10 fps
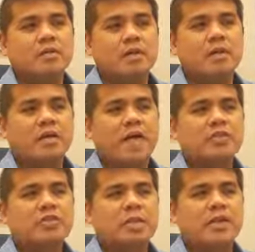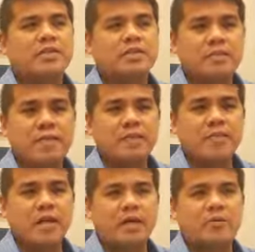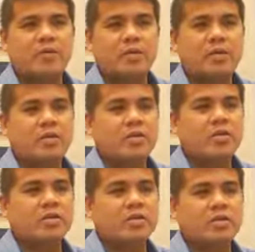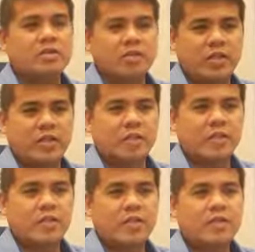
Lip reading: the reactionary stream and phenomenological stream.